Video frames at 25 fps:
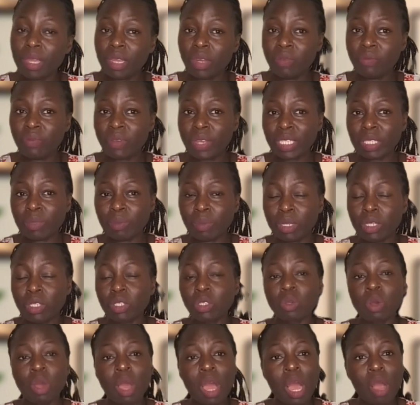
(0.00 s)
investments.
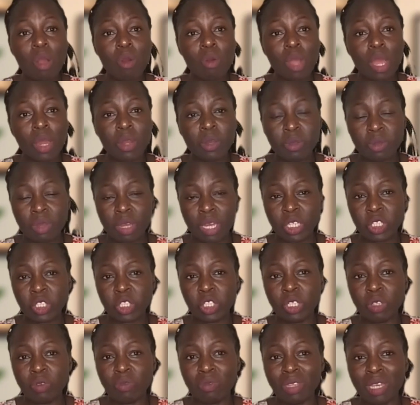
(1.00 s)
So how can you
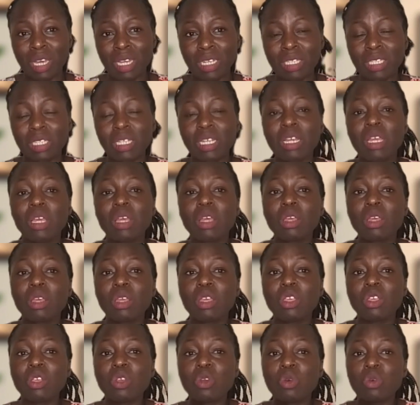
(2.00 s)
achieve that?
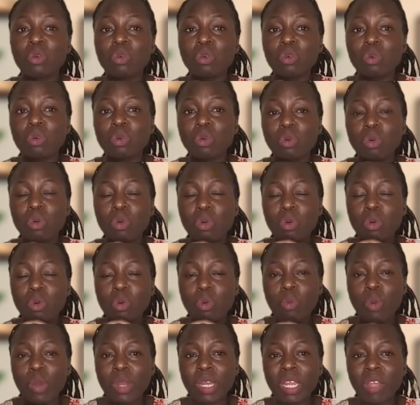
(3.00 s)

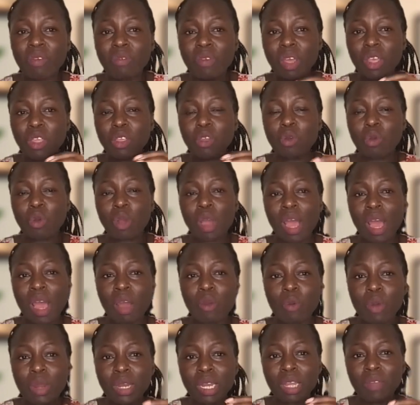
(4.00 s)

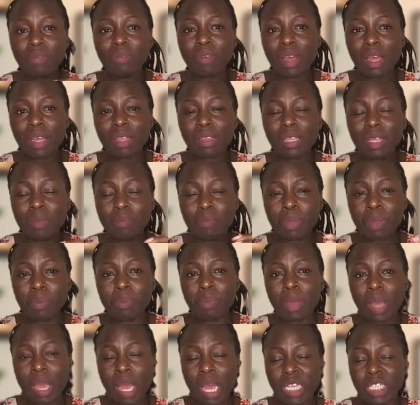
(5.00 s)
Whenever the
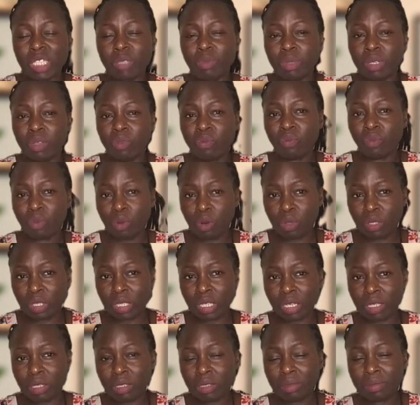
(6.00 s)
paper has been
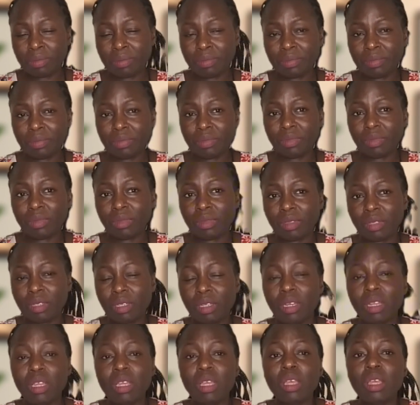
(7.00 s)
floated,
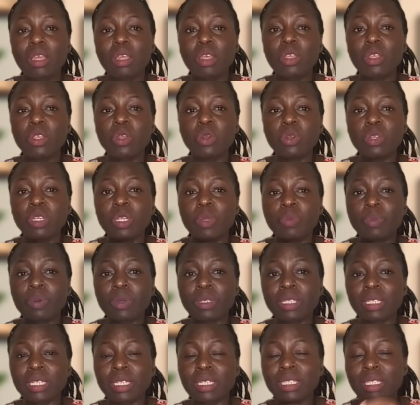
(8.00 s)
you
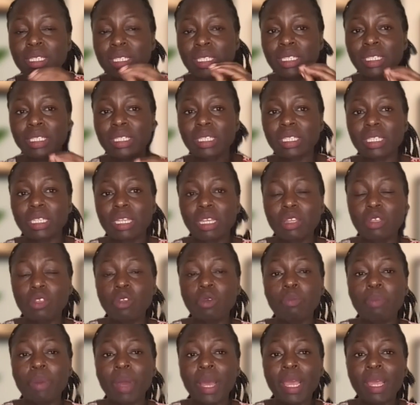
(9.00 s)
deposit, you
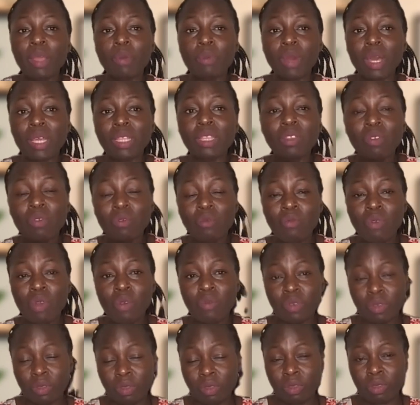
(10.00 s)
buy what?
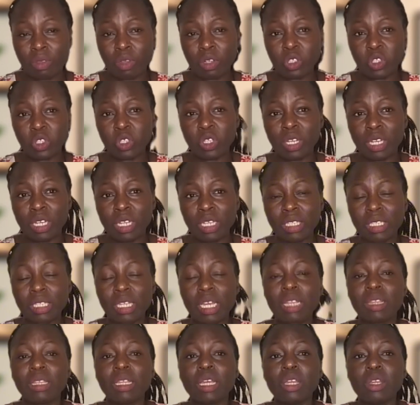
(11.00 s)
50,000 shillings,
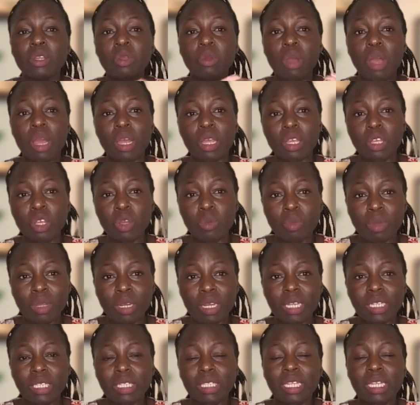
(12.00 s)
and then you
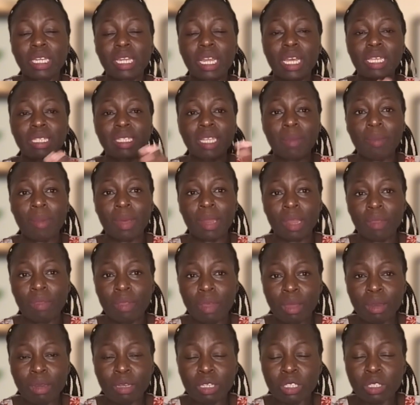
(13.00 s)
accumulate. The next time
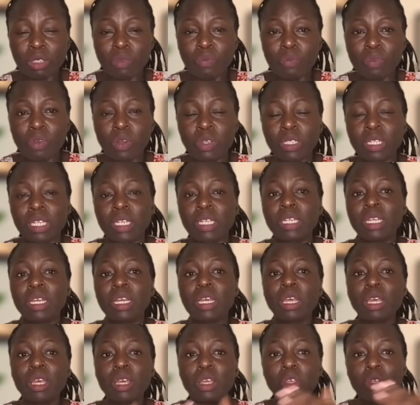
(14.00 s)
another one is floated,
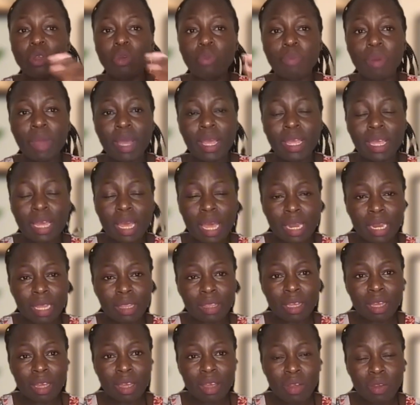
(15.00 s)
you buy
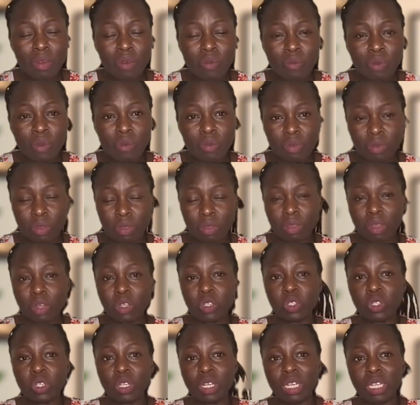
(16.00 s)
another 50,000
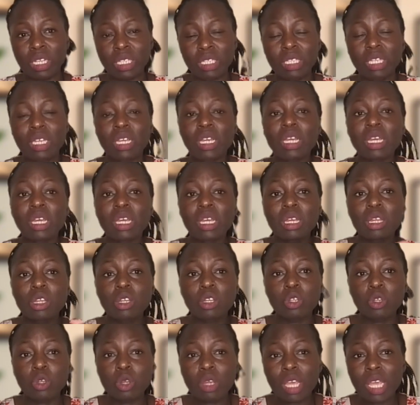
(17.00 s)
shillings.
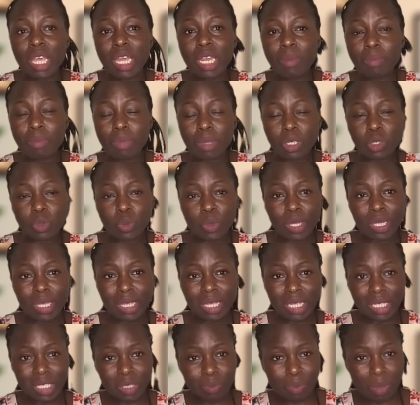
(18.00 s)
In between
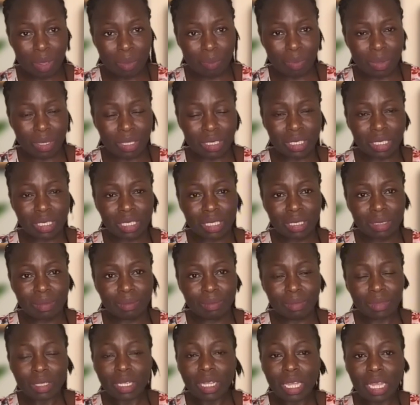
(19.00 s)
these papers,
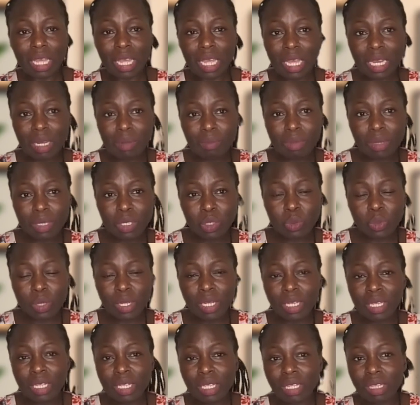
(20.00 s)
in
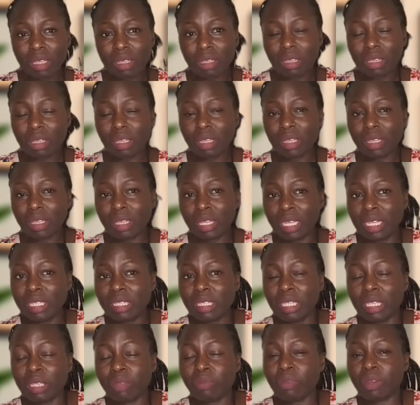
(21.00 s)
between this
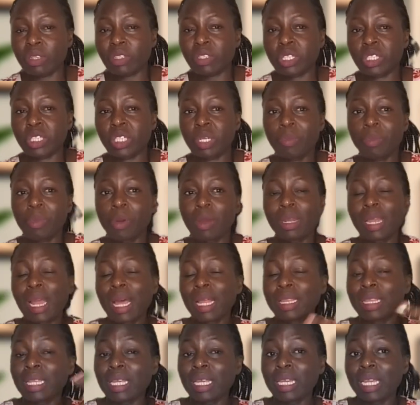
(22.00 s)
infrastructure bond
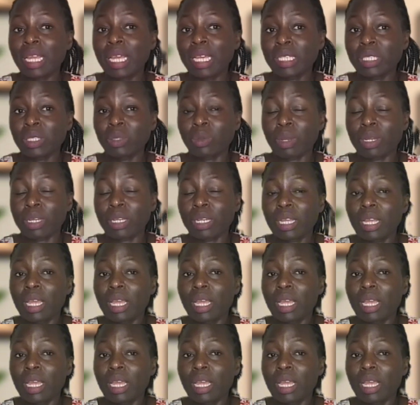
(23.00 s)
and the next one,